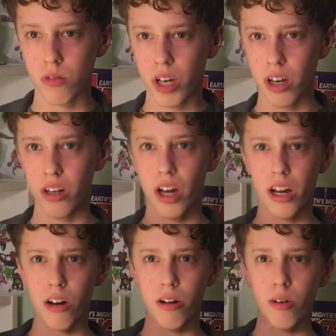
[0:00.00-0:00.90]
Yeah,
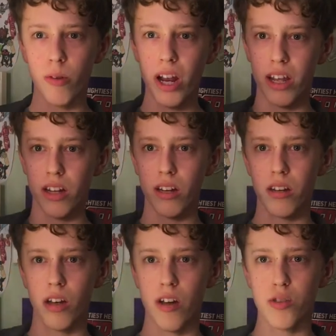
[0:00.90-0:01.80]
I already read it.
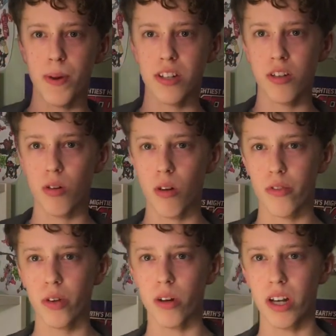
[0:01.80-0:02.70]
I was about to do a
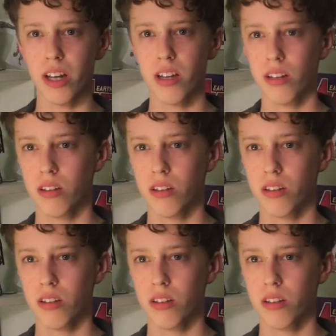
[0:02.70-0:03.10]
review on it.